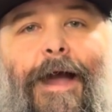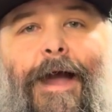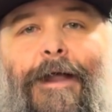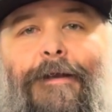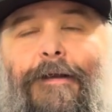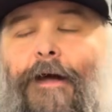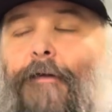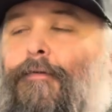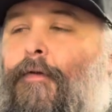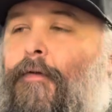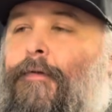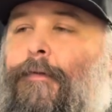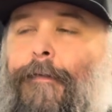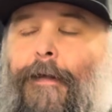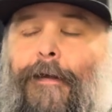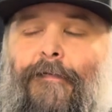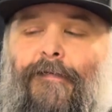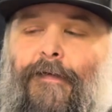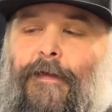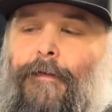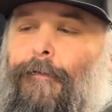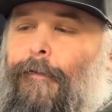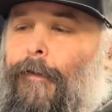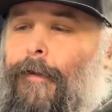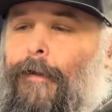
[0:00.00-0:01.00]
And not that, like I
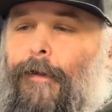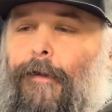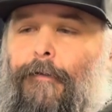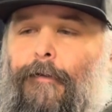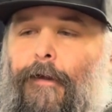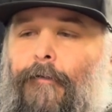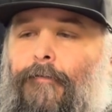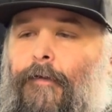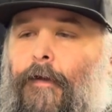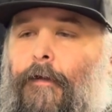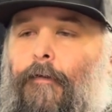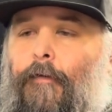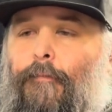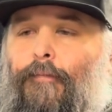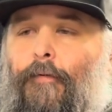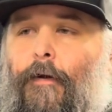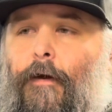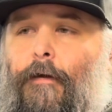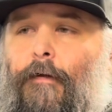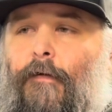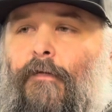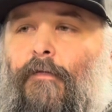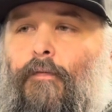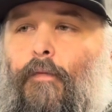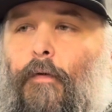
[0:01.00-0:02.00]
said, not that other
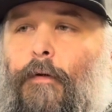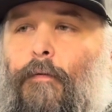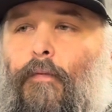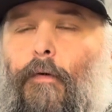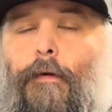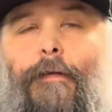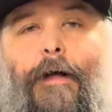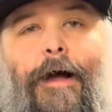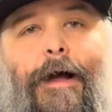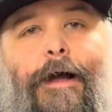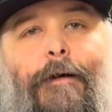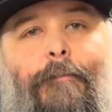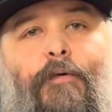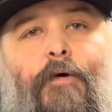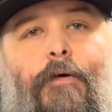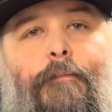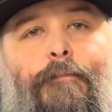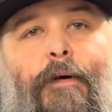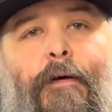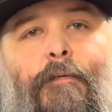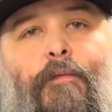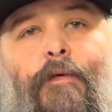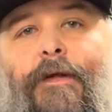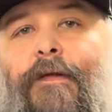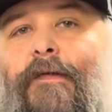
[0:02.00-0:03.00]
products weren't reliable,
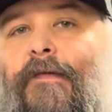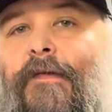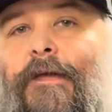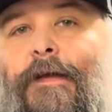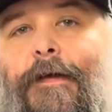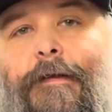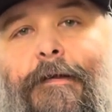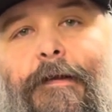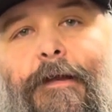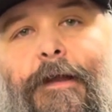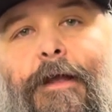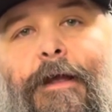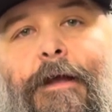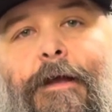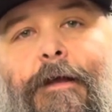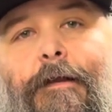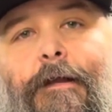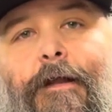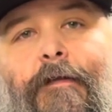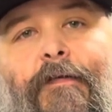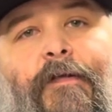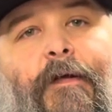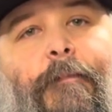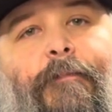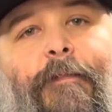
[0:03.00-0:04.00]
but we see a need.
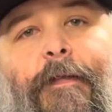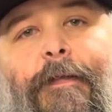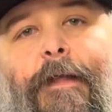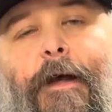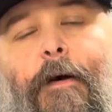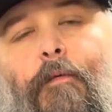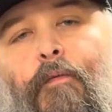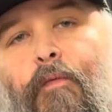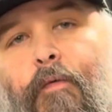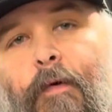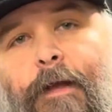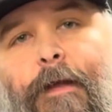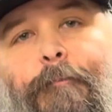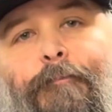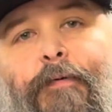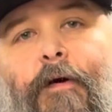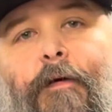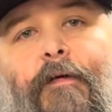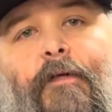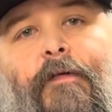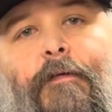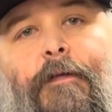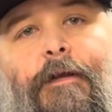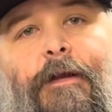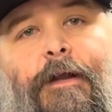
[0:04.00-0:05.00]
It's something that we
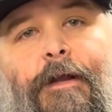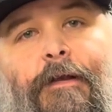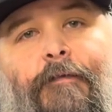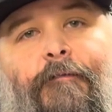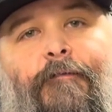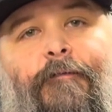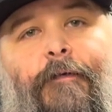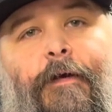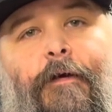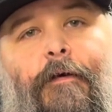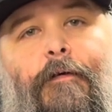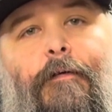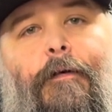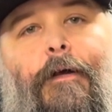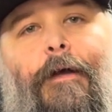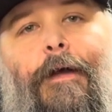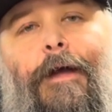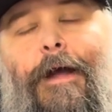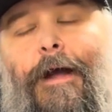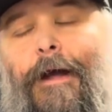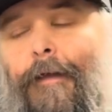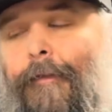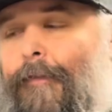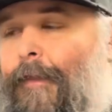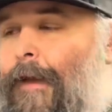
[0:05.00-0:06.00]
personally need to fill.
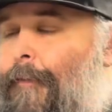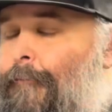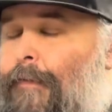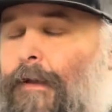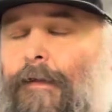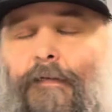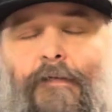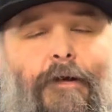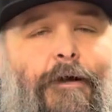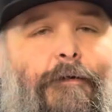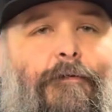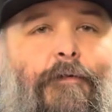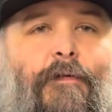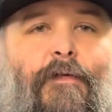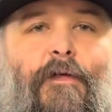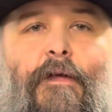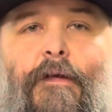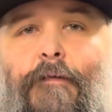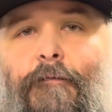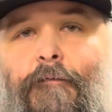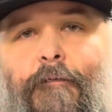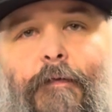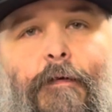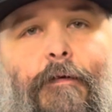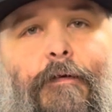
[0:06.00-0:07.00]
That means others need
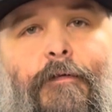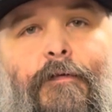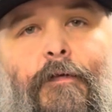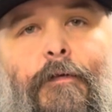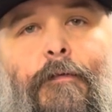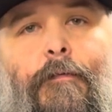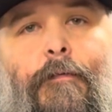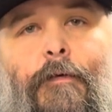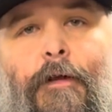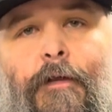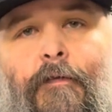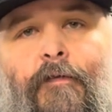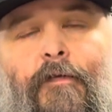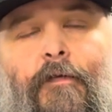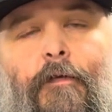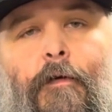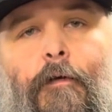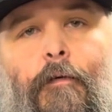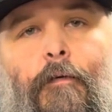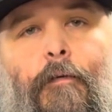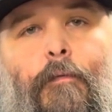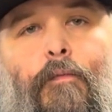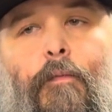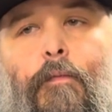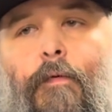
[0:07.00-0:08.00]
to fill it too. And
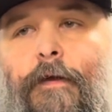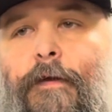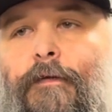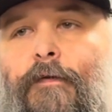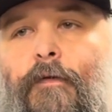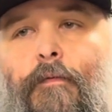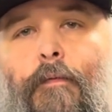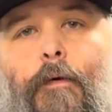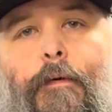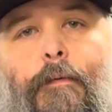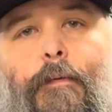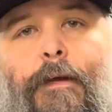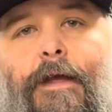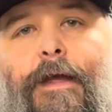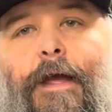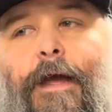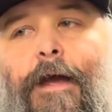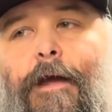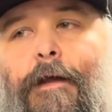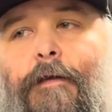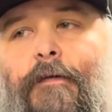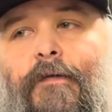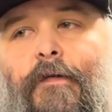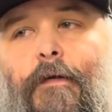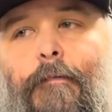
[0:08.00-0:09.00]
so we do what we
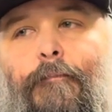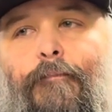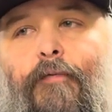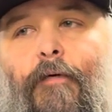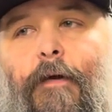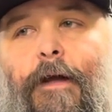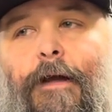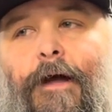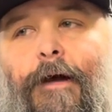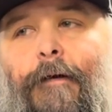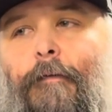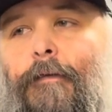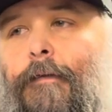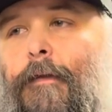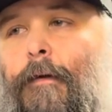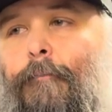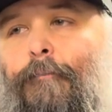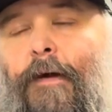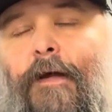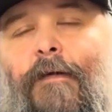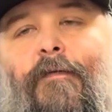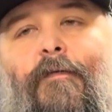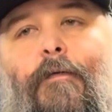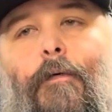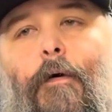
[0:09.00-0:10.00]
can to bring the
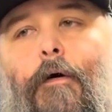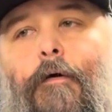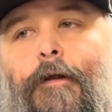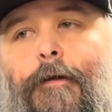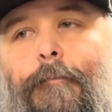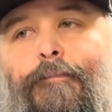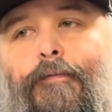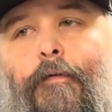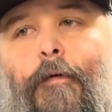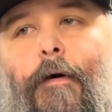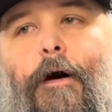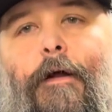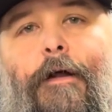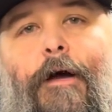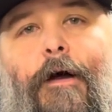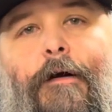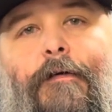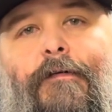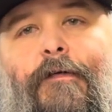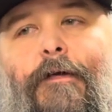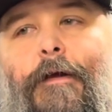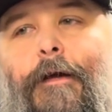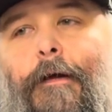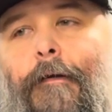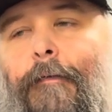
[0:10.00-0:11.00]
best quality
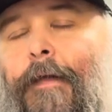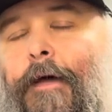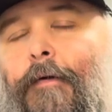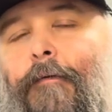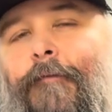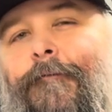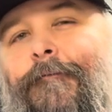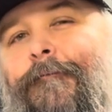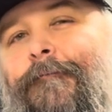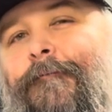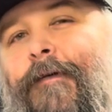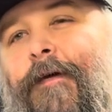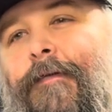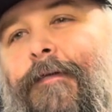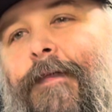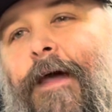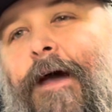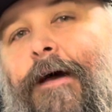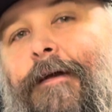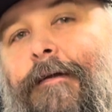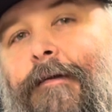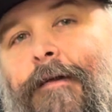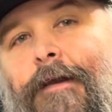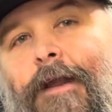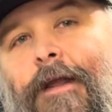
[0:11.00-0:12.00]
product that will fit
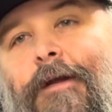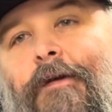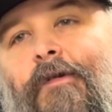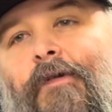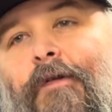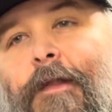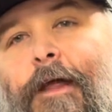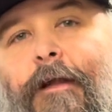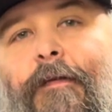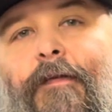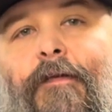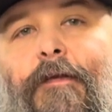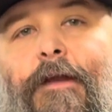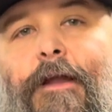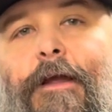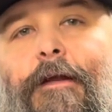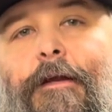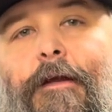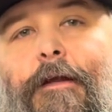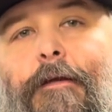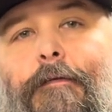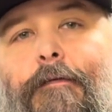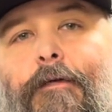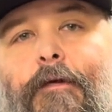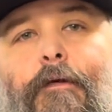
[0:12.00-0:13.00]
that niche that's
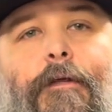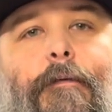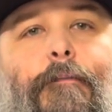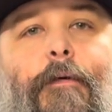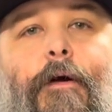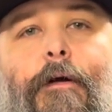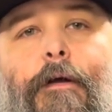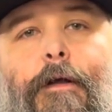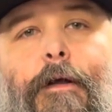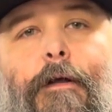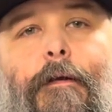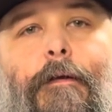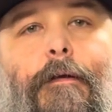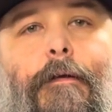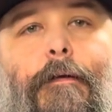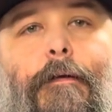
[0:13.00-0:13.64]
needed to the market.